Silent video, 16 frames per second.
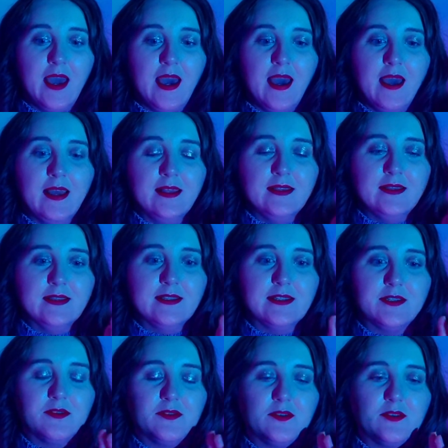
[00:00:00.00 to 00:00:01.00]
and
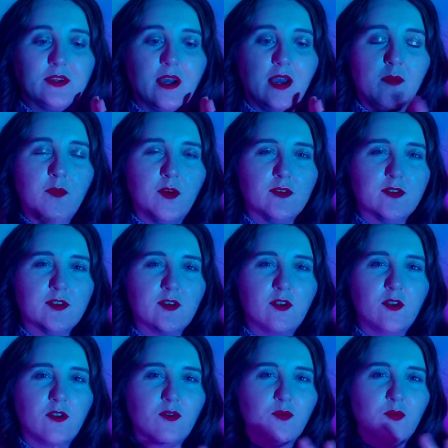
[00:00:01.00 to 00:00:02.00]
I'm also
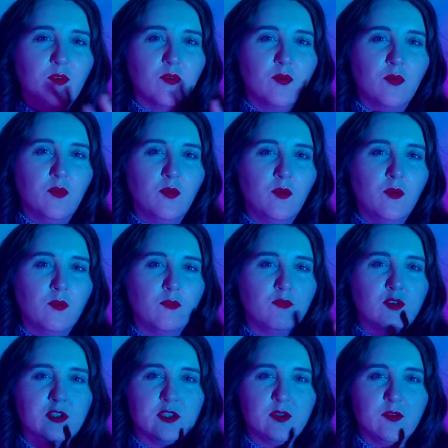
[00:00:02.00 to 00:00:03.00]
gonna throw
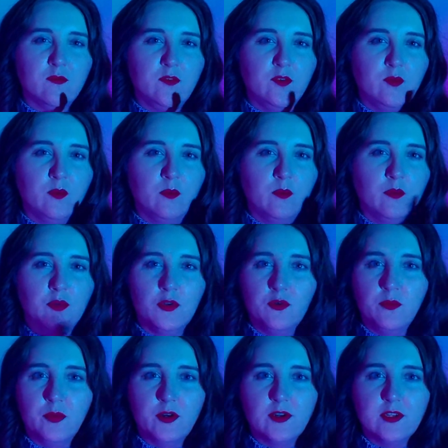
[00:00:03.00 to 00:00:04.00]
just a few
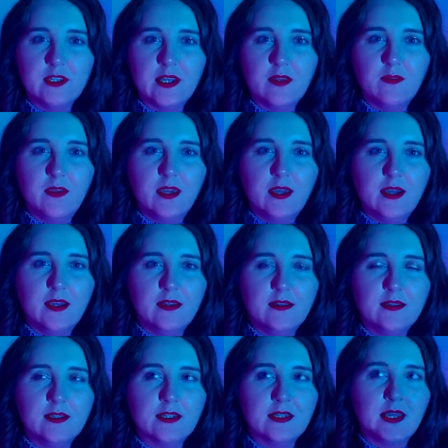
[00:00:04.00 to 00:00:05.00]
bloopers at the
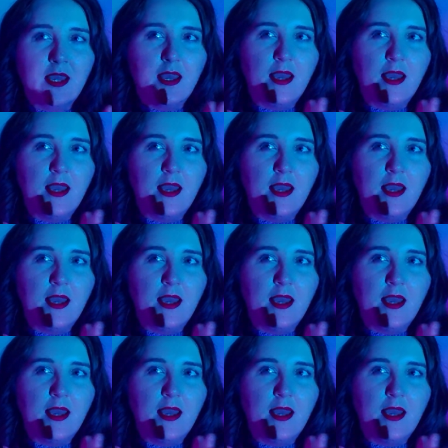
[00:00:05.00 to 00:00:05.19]
end.